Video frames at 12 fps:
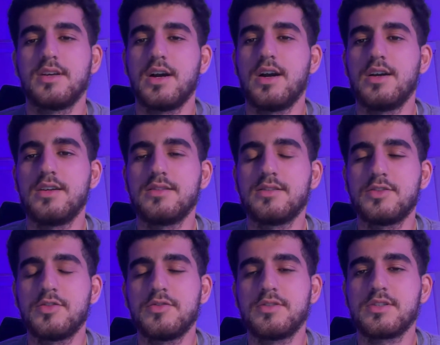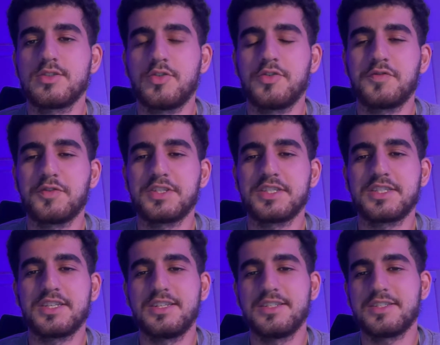I joined Codeforces
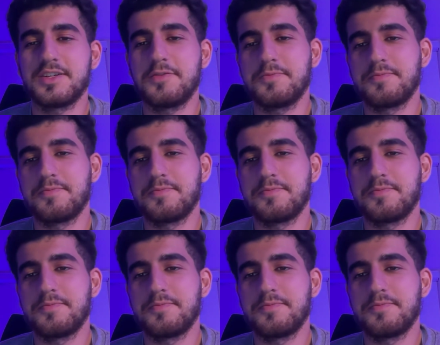10 years ago.